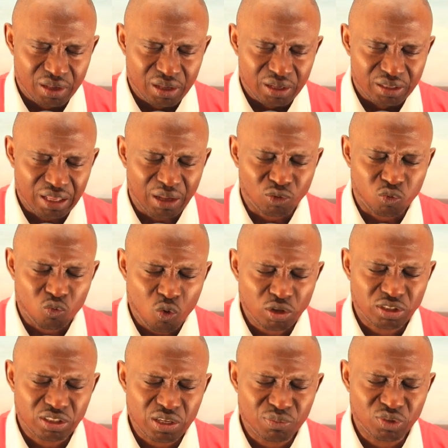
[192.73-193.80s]
that what
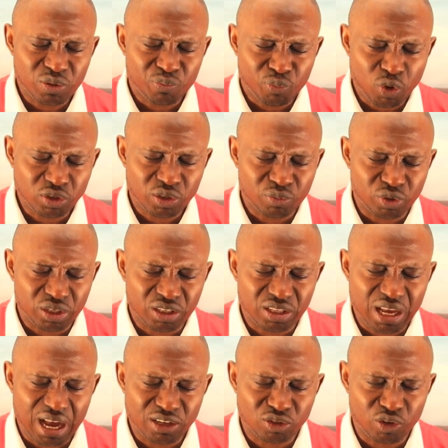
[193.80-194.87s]
seems impossible in the
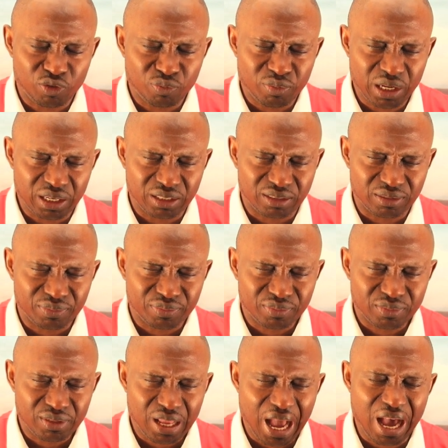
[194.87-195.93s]
eyes of men,
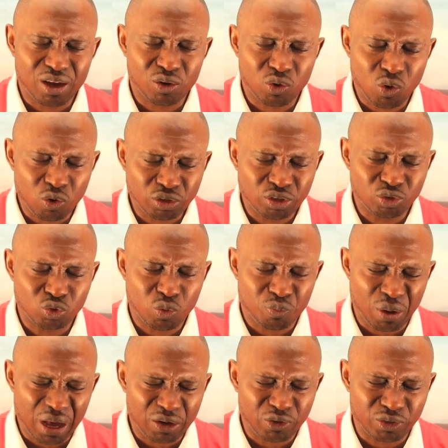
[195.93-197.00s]
according to
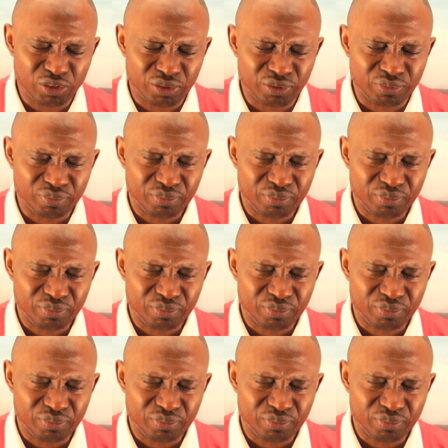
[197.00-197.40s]
biology,